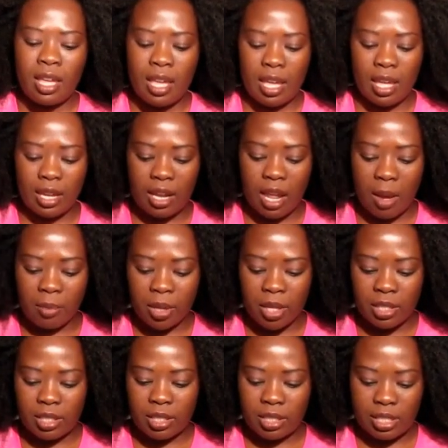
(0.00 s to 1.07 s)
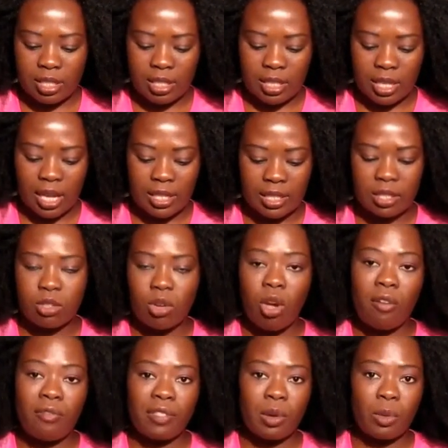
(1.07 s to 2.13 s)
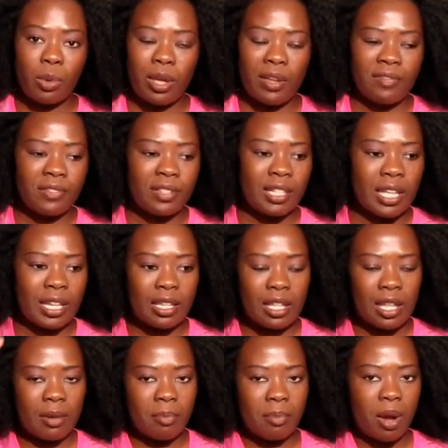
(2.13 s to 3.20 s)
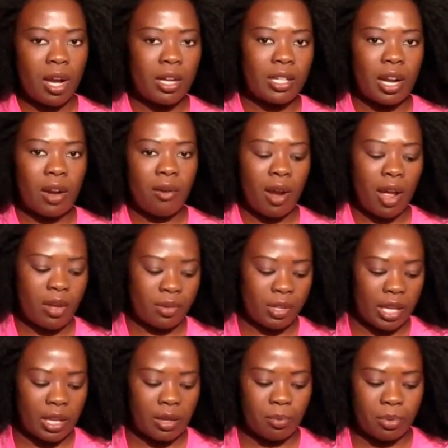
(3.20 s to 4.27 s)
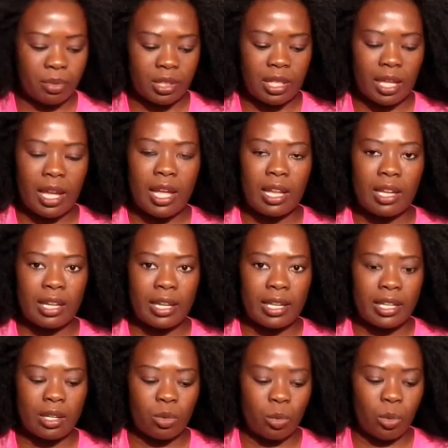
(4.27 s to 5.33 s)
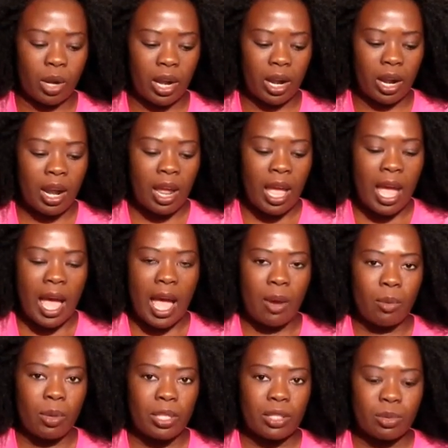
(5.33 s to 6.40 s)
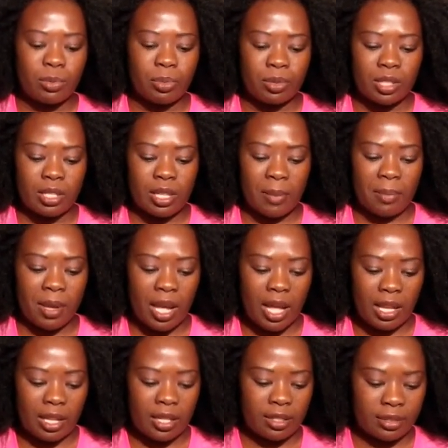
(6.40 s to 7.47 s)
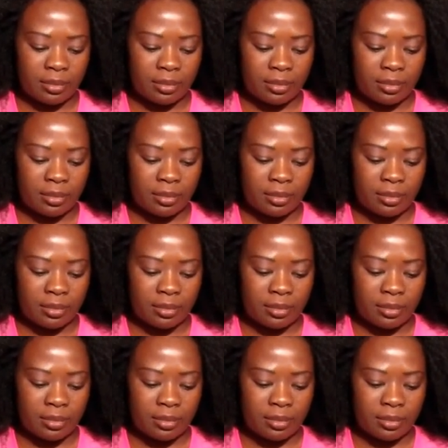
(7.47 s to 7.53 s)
and I'm going to just cut it off the weft and then part around and put the color in where I want to put some color.